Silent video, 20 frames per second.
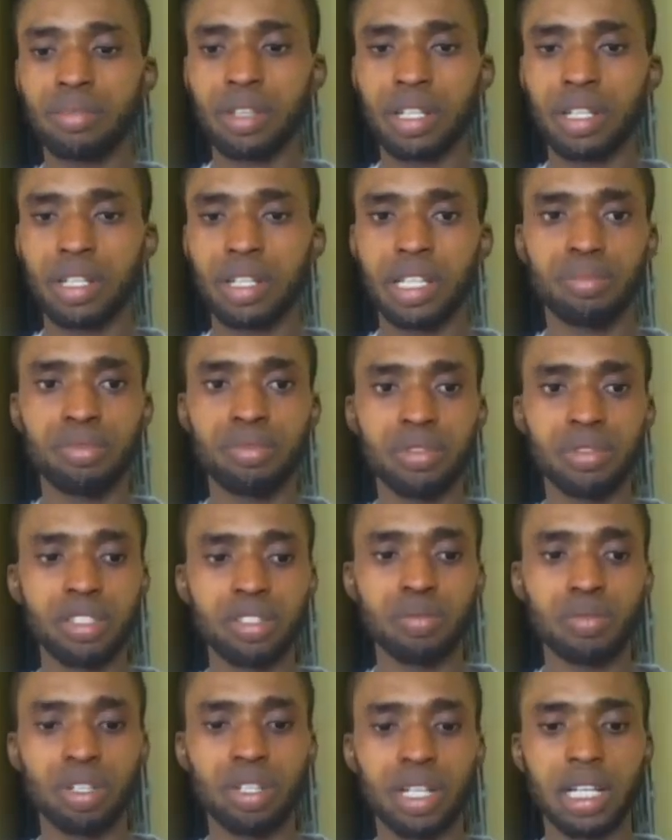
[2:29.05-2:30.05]
Okay, let me put a
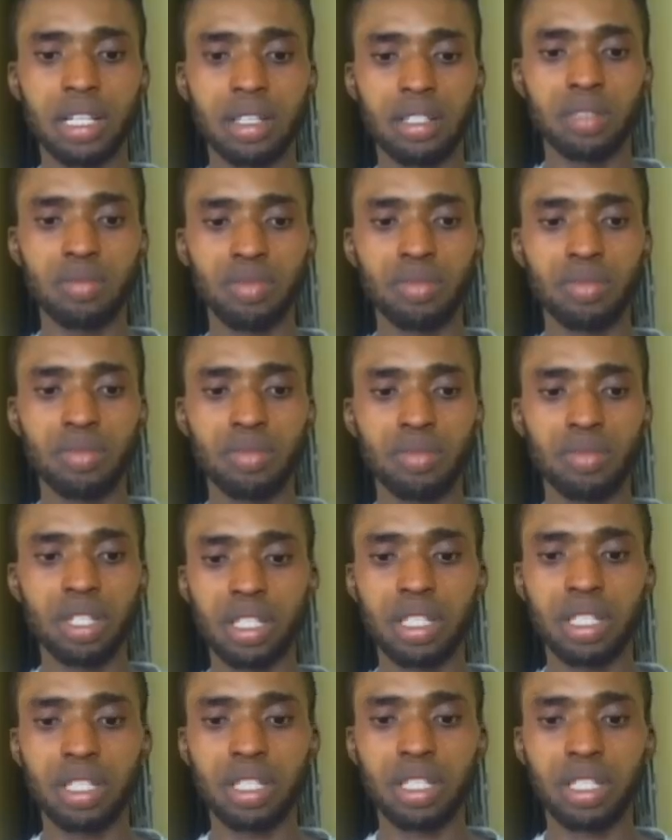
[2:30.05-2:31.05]
small letter.
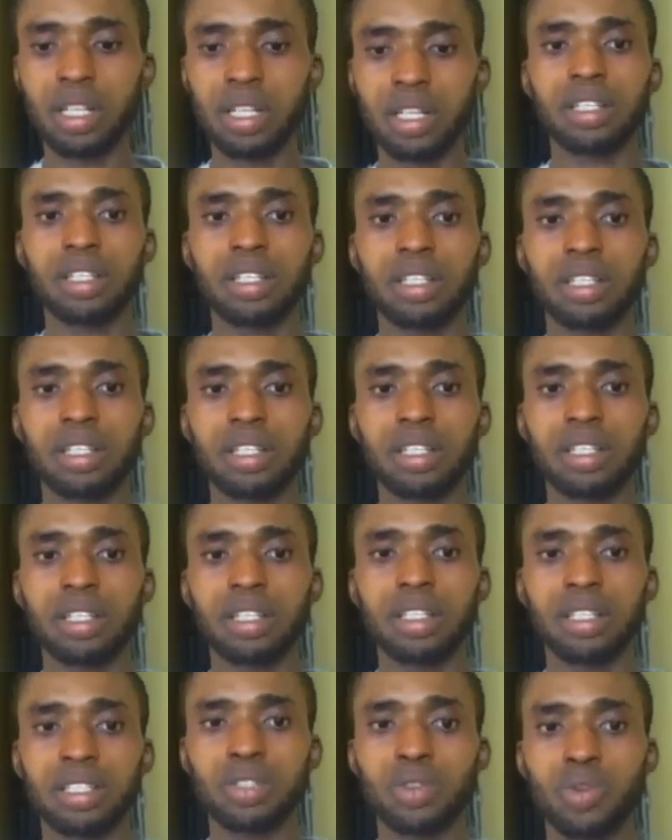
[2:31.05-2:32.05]

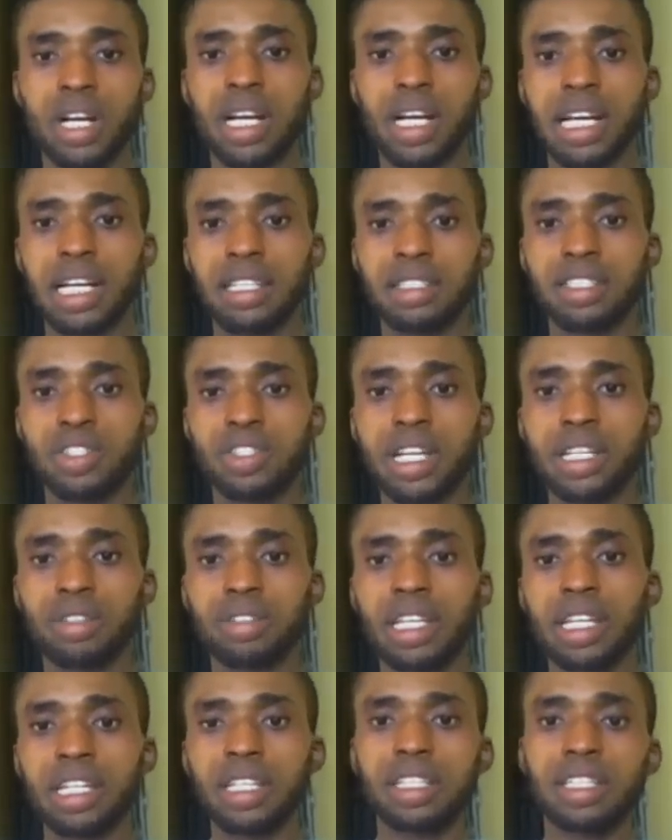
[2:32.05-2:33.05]
So I can try to
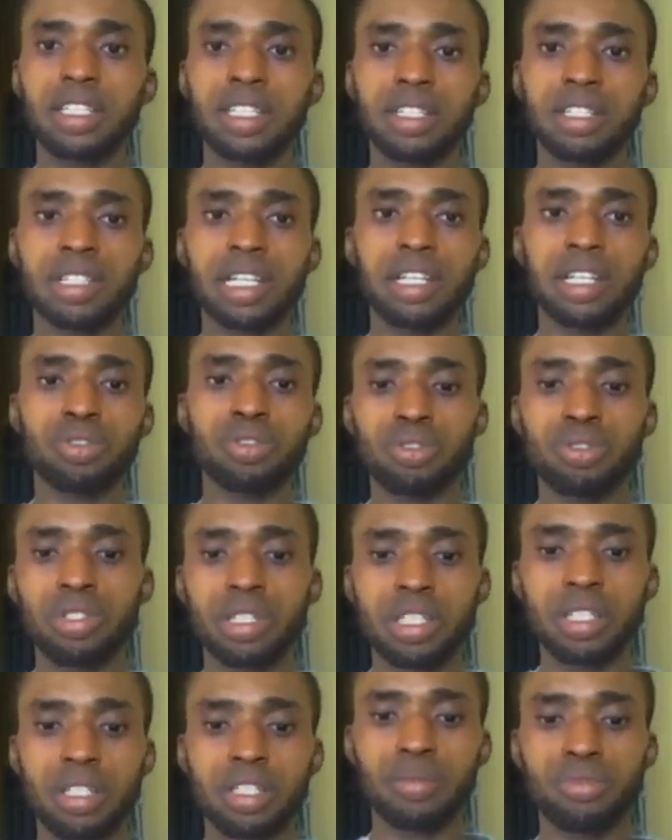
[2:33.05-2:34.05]
tell the user to
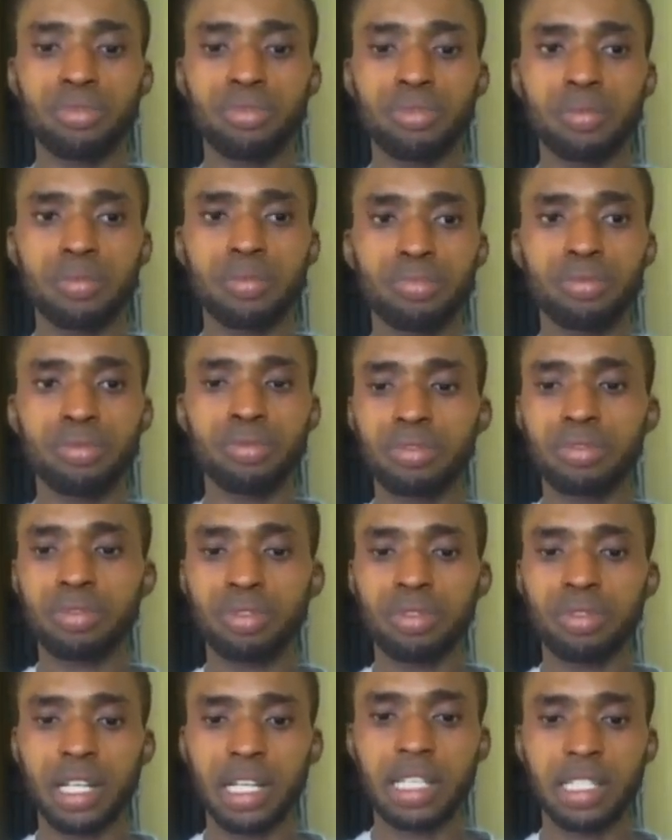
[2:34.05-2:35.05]
input.
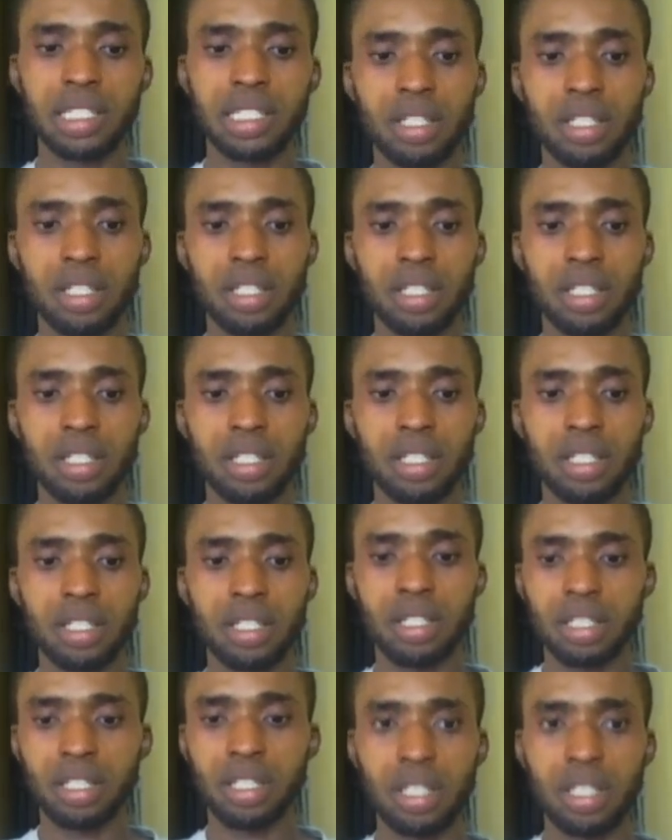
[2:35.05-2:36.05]
You can say user.
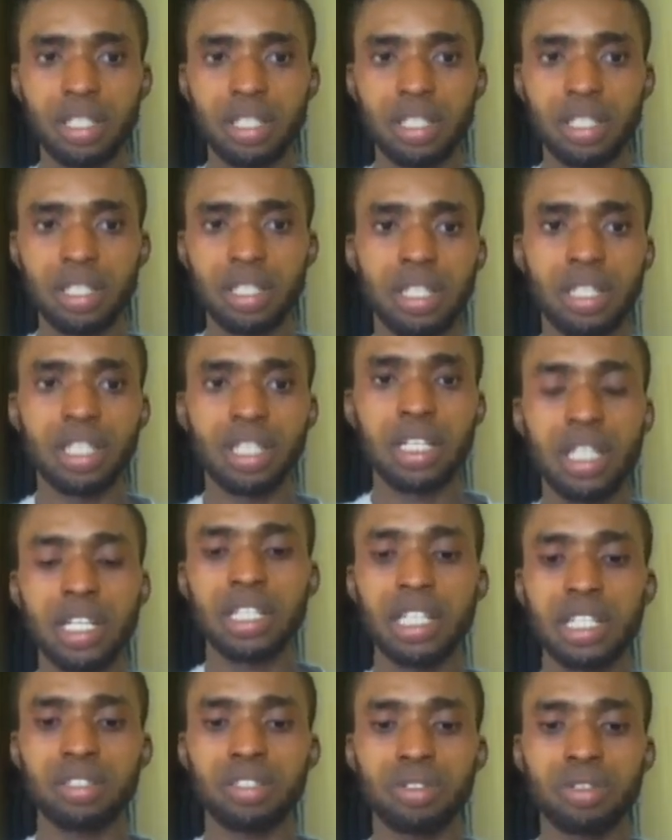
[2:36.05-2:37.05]

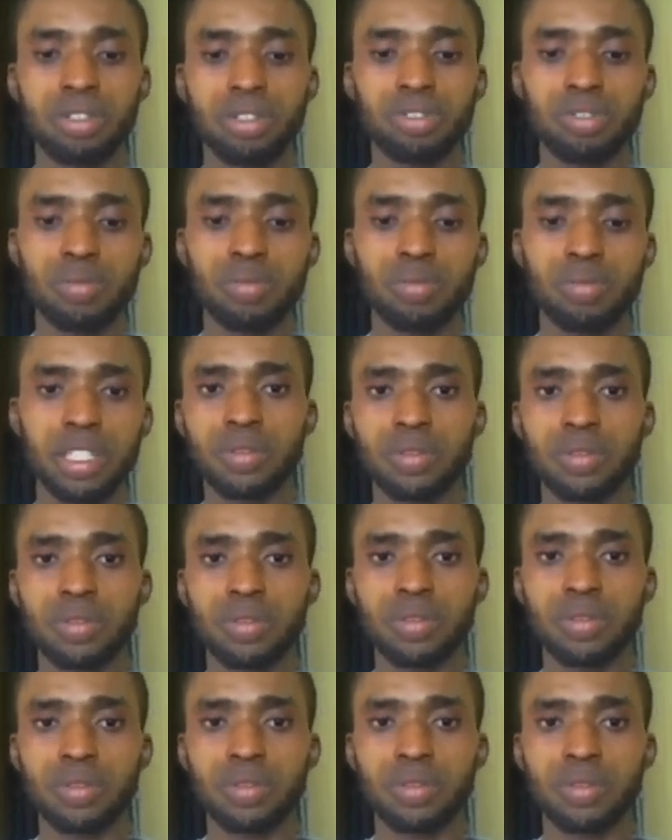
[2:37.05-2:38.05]
Here is going to be
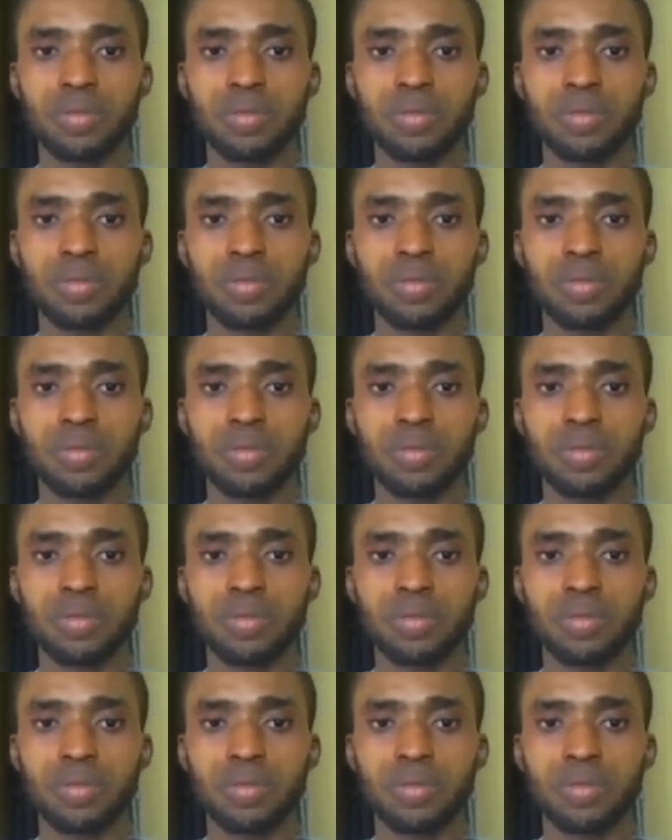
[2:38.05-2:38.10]
input.